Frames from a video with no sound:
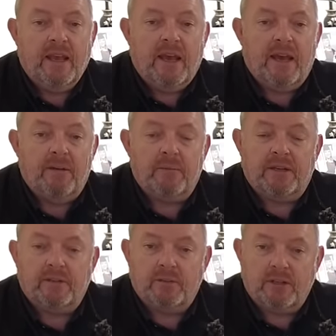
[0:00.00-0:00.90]
um, and
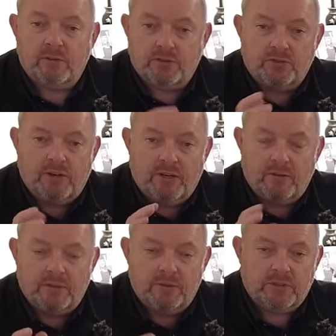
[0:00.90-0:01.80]
then the little trailer
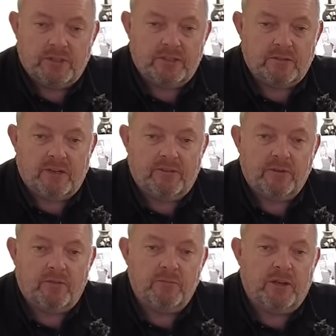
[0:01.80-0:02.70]
or little teaser I left
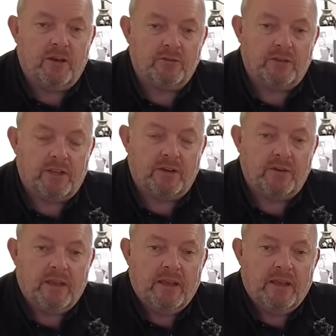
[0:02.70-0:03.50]
off in my last video